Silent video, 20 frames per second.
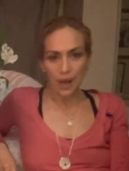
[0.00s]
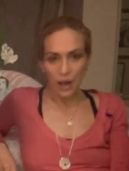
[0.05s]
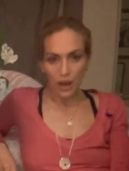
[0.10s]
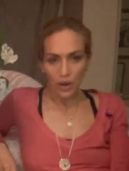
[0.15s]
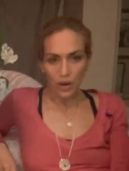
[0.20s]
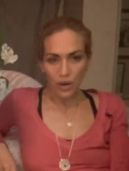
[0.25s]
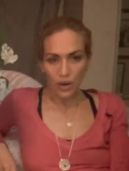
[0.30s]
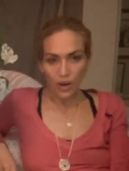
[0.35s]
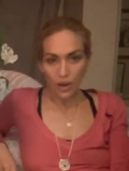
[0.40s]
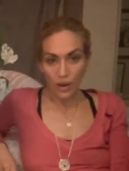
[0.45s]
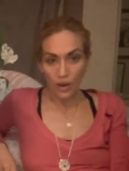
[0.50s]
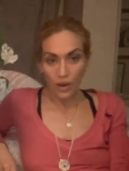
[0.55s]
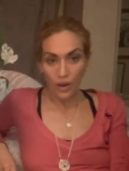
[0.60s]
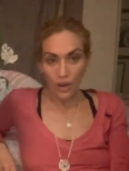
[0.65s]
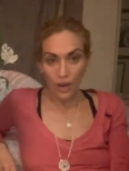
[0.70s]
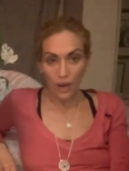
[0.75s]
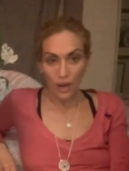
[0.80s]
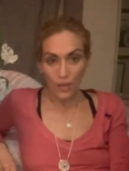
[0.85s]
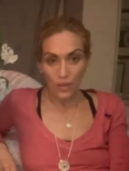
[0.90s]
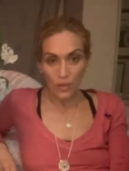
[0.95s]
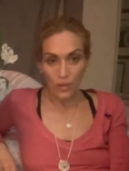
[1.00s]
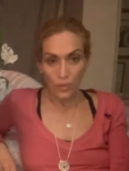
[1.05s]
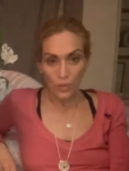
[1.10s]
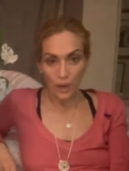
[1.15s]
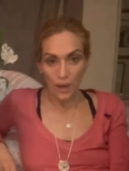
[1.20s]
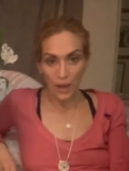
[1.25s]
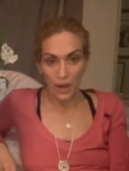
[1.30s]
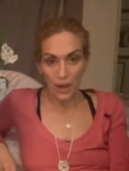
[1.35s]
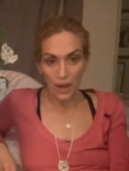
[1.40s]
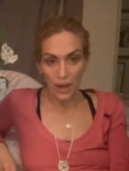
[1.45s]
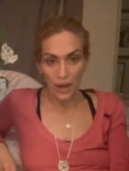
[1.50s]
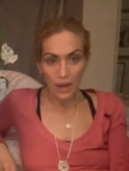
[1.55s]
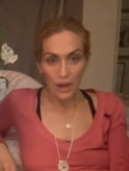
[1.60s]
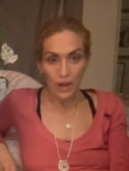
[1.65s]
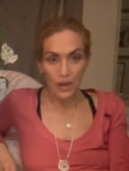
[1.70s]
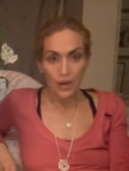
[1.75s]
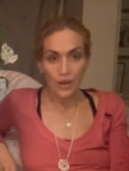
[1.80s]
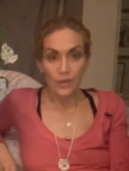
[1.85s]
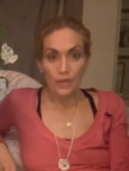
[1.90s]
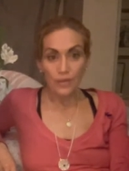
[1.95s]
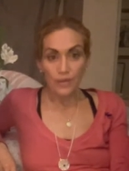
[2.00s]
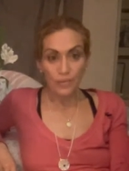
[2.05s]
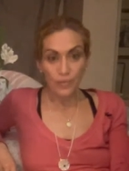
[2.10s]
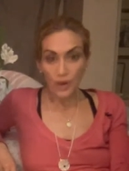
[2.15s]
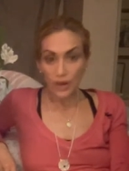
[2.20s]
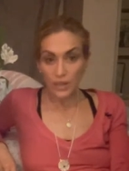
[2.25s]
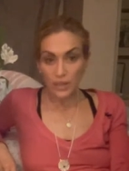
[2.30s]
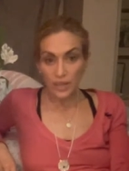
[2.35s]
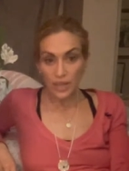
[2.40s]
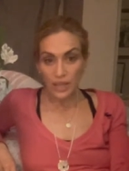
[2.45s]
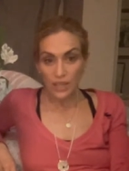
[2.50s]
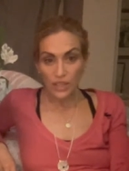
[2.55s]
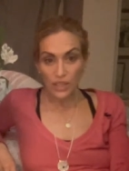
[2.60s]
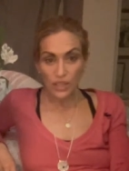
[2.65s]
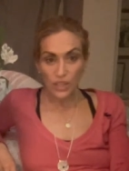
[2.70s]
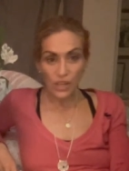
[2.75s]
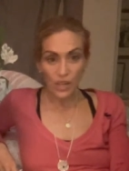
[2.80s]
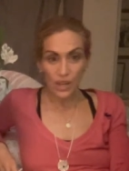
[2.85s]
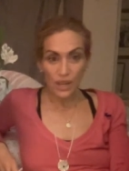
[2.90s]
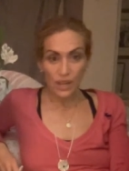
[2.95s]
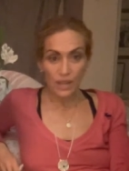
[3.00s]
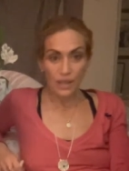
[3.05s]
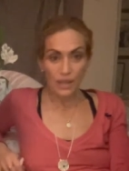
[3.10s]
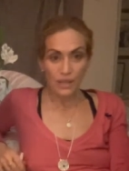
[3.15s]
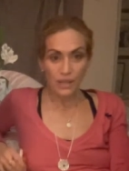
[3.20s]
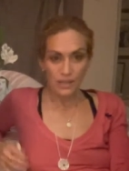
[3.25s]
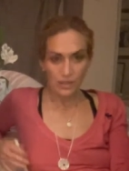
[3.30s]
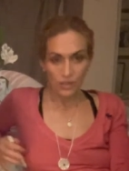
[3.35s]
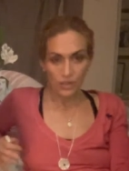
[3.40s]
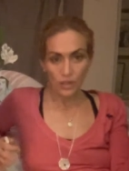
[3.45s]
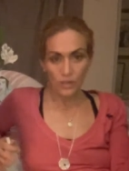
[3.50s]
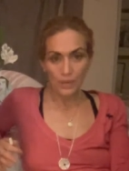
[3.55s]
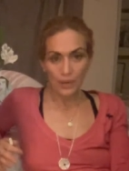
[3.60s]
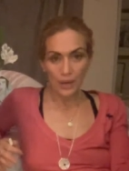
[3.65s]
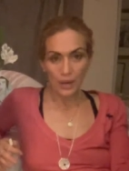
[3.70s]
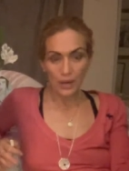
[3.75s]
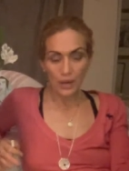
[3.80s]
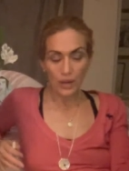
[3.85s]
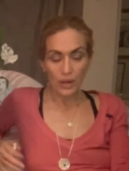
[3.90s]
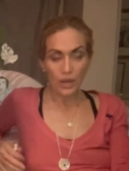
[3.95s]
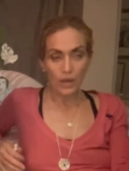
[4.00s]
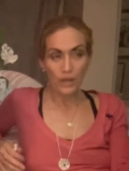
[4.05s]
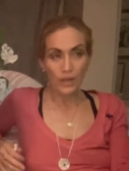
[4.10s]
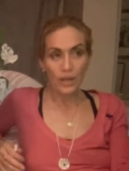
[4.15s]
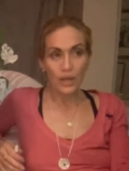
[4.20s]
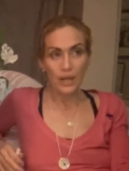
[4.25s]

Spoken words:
Alcohol got in the way. Fuck that shit." Talking about alcohol.